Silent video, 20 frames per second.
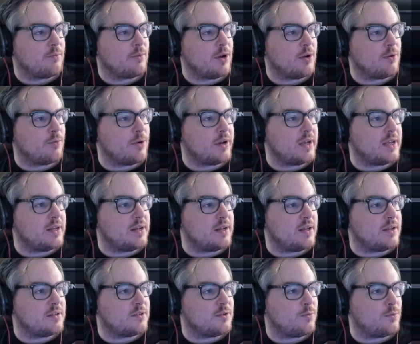We are working
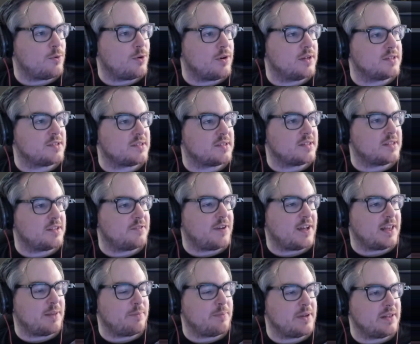towards
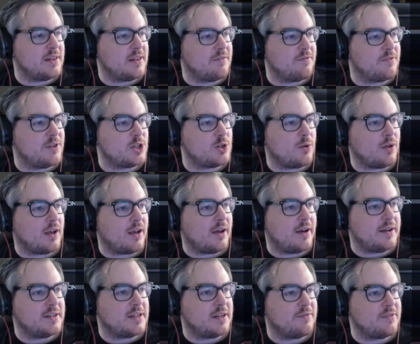developing the visual
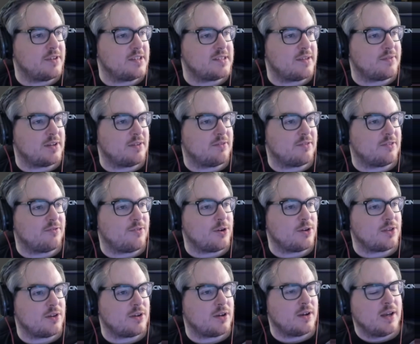content of E7 even
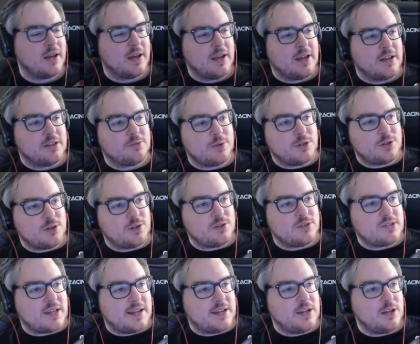further to
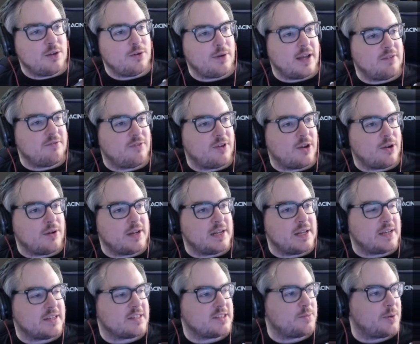introduce new and
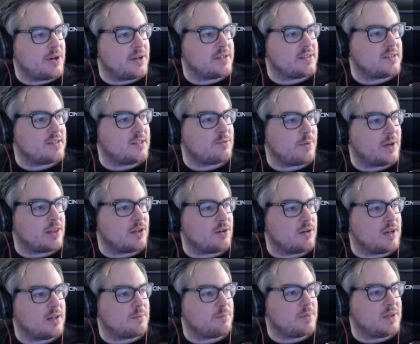varied experiences, whether
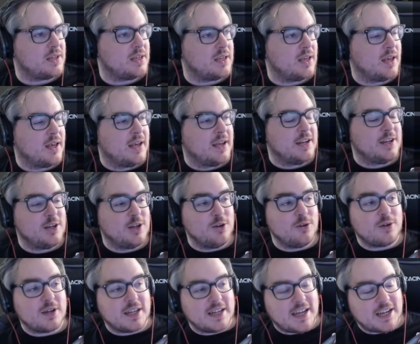it be
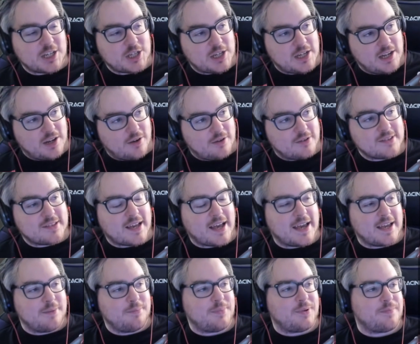new connection heroes
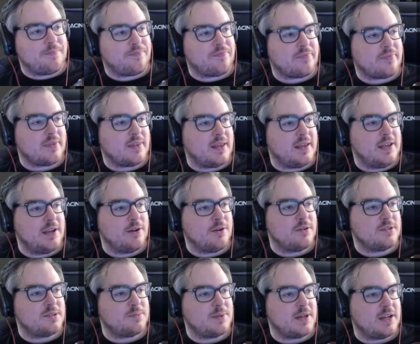hype,
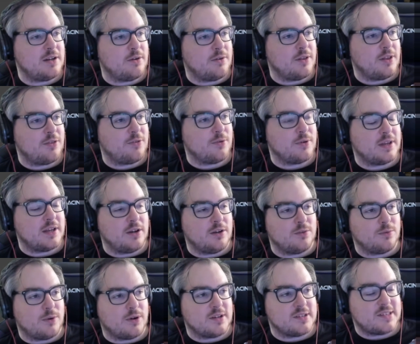heroes obtained only through
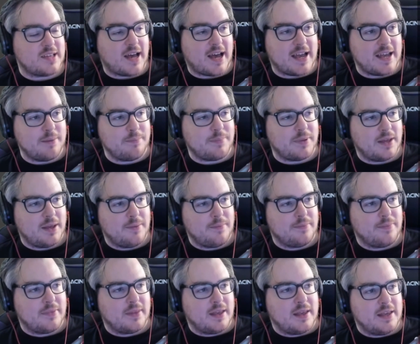Guild Wars hype,
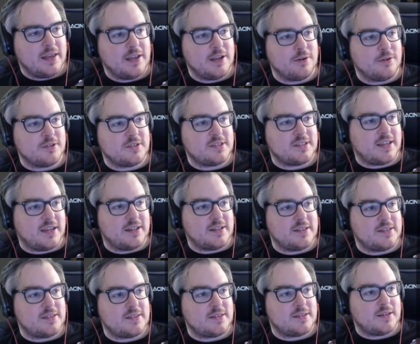hero
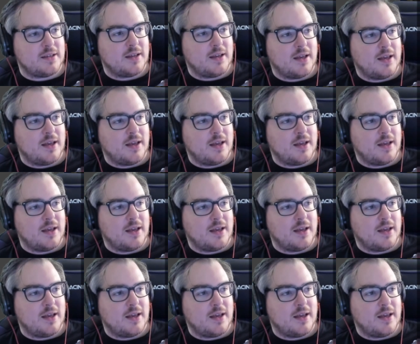skins,